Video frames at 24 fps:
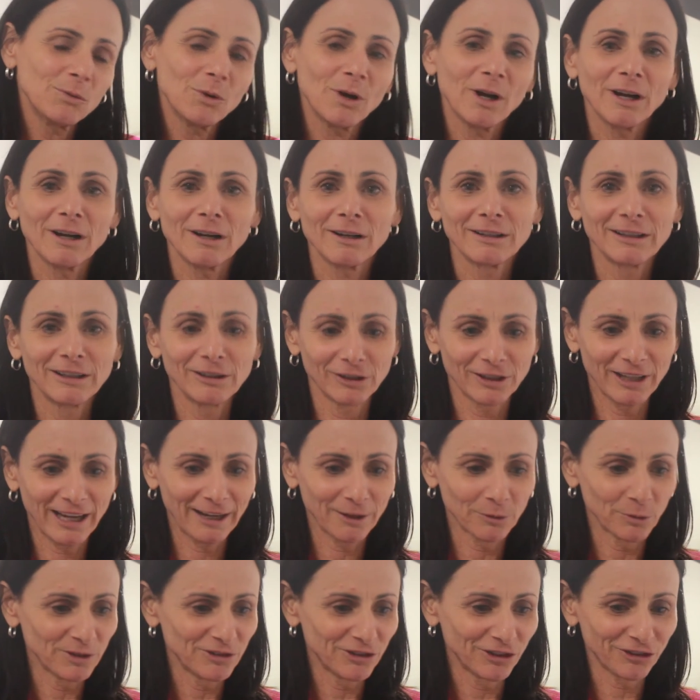Well, look,
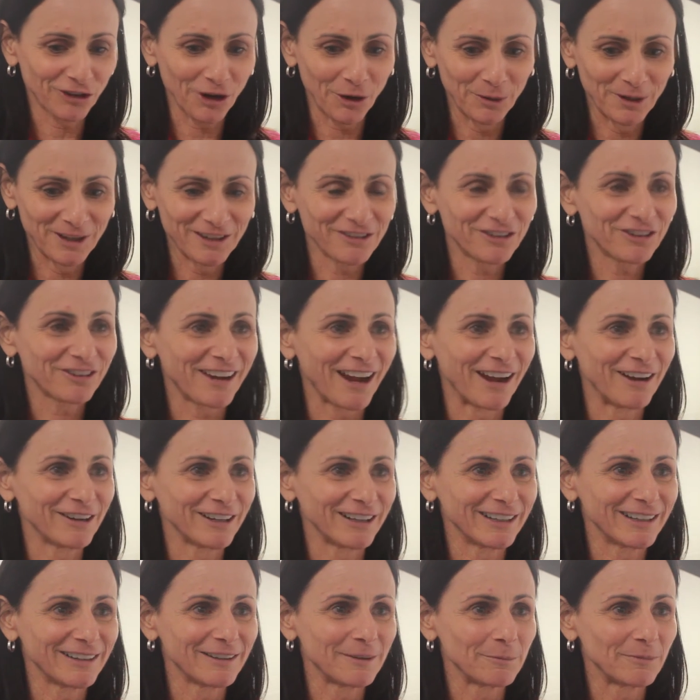hey, we just go into
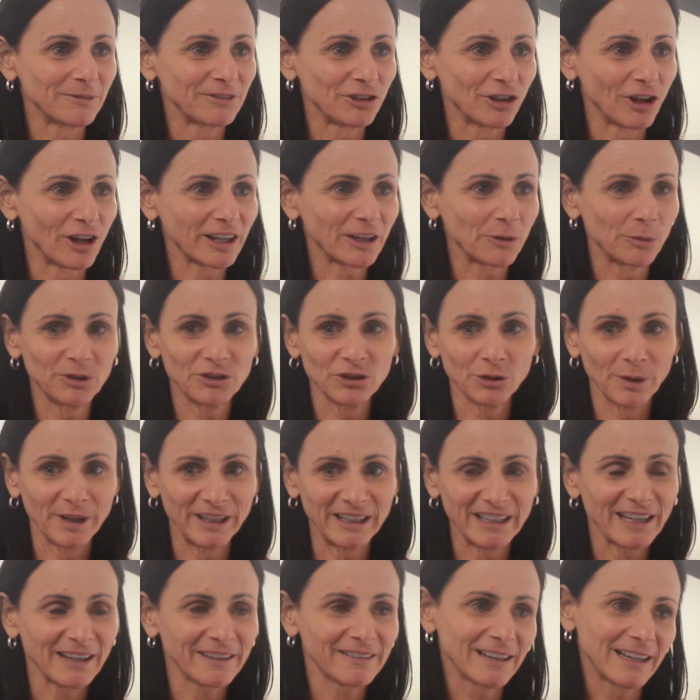scouting it like we do
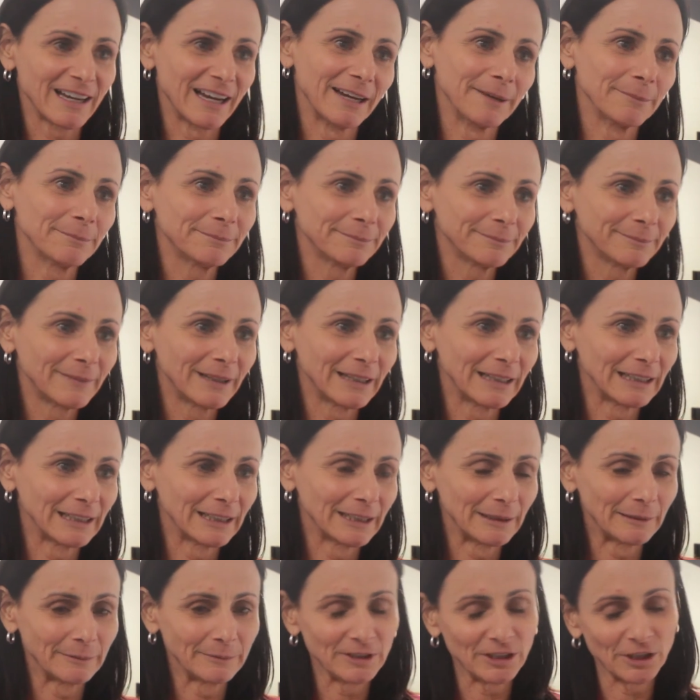any other game.
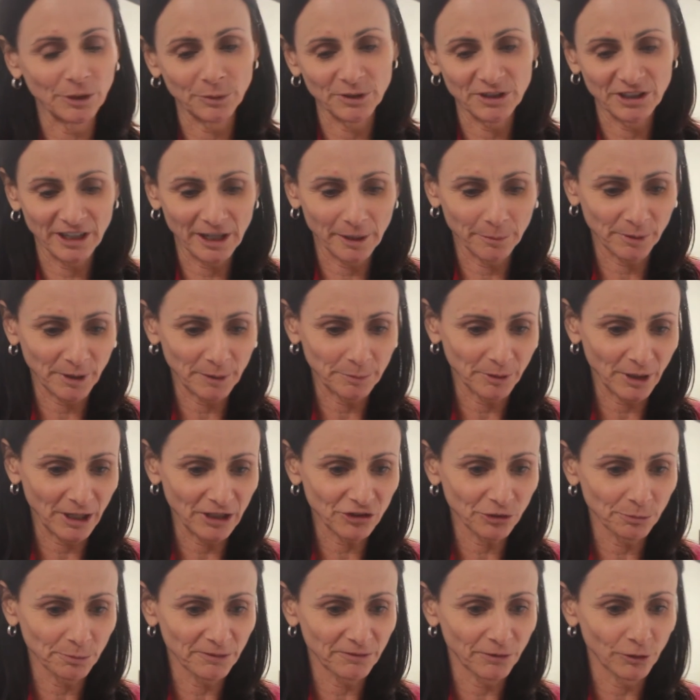You know, we did our
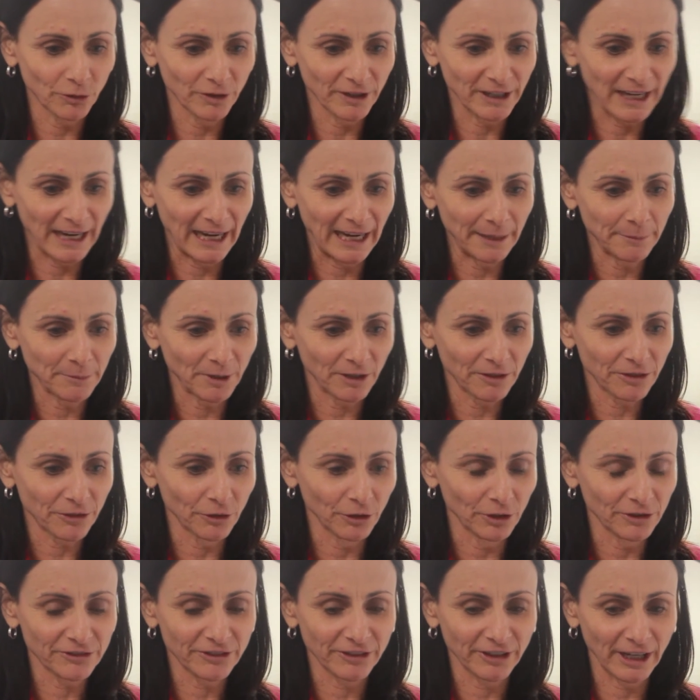preparation before the game. I
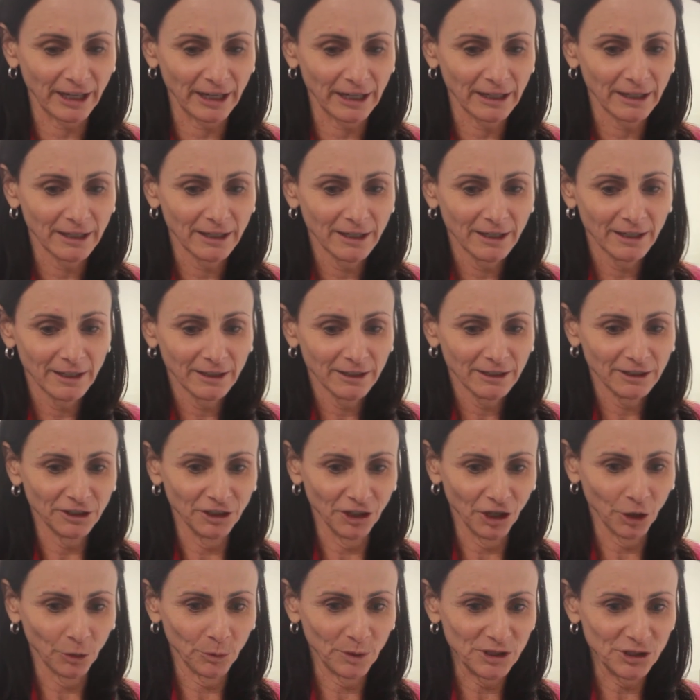thought,
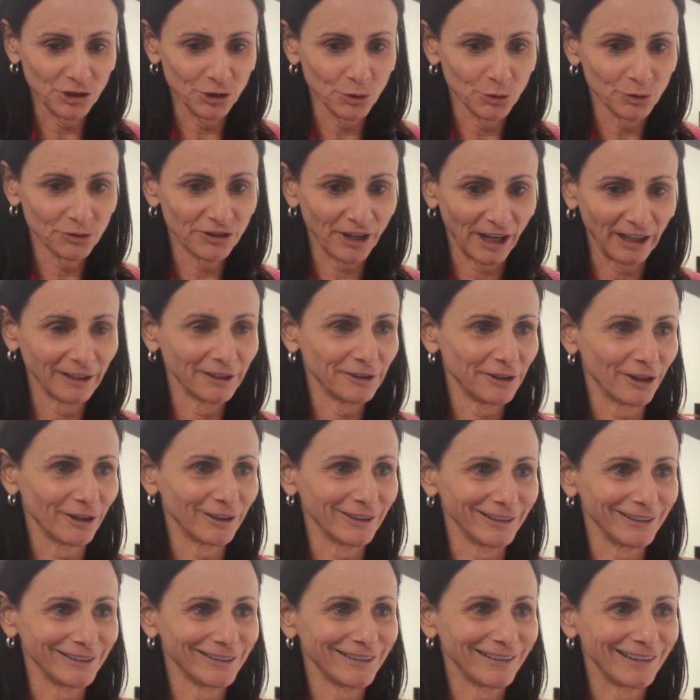you know, we knew
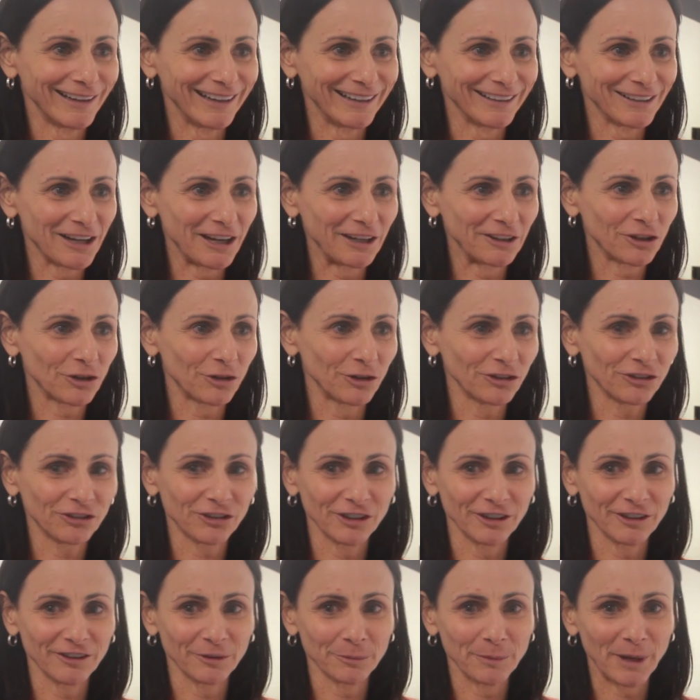Deladon and
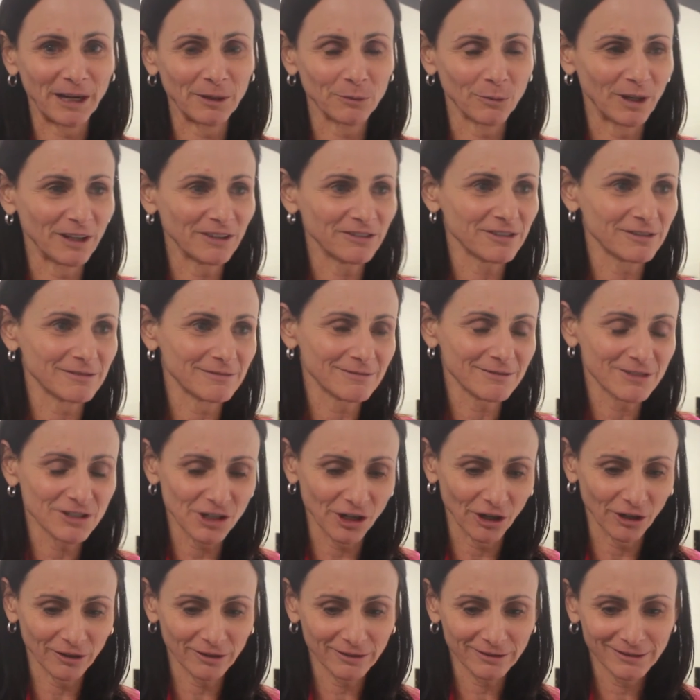Christie are the main ones, and,
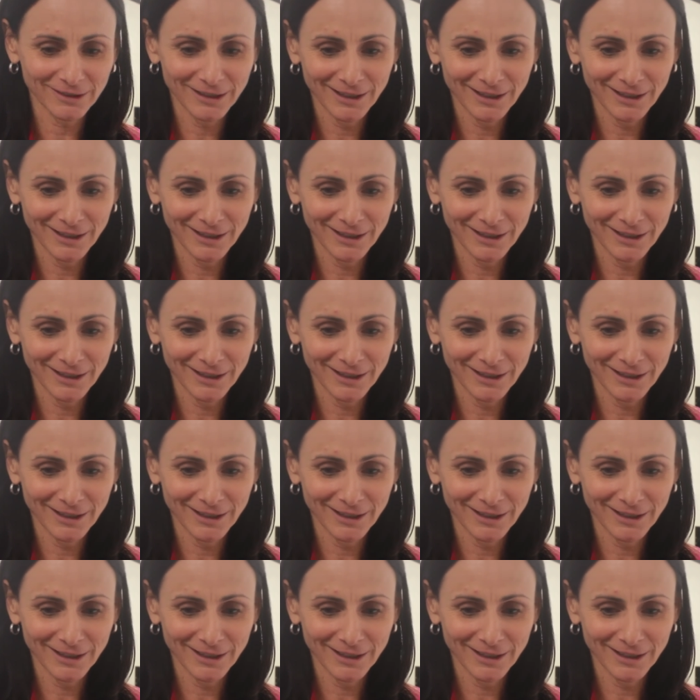you know,